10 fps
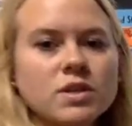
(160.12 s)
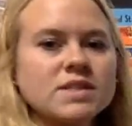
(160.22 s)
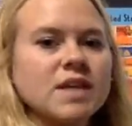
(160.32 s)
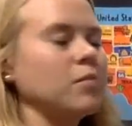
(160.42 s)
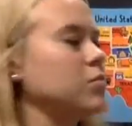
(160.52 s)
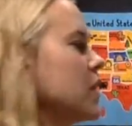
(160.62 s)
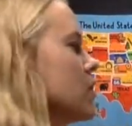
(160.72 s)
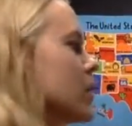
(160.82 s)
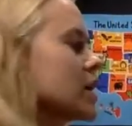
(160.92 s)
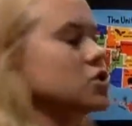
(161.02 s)
the same
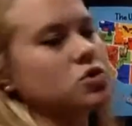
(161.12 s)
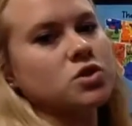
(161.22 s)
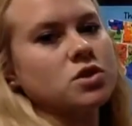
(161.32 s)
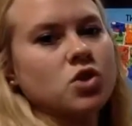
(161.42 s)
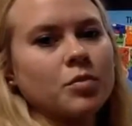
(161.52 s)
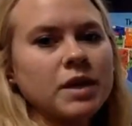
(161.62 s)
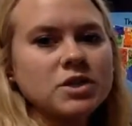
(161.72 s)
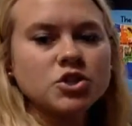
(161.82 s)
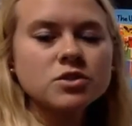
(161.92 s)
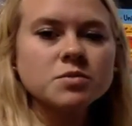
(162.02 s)
thing. We can choose to draw
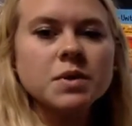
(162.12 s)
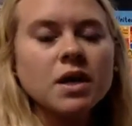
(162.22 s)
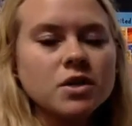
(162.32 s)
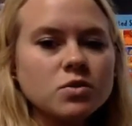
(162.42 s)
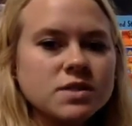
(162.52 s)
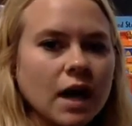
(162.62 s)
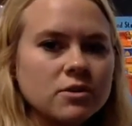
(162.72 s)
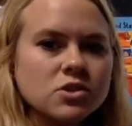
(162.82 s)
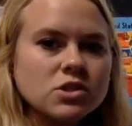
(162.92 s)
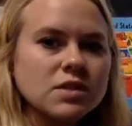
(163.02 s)
pictures. We can use
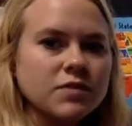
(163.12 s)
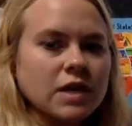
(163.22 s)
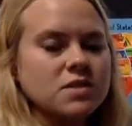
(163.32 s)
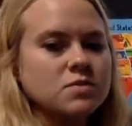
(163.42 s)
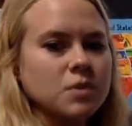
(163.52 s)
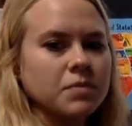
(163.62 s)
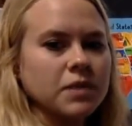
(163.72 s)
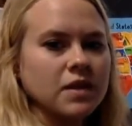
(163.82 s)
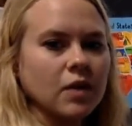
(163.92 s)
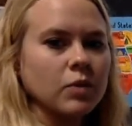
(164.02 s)
counters if that's
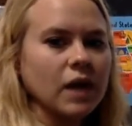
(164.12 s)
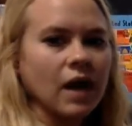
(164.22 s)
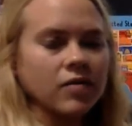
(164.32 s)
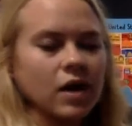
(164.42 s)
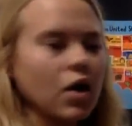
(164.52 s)
something that we have at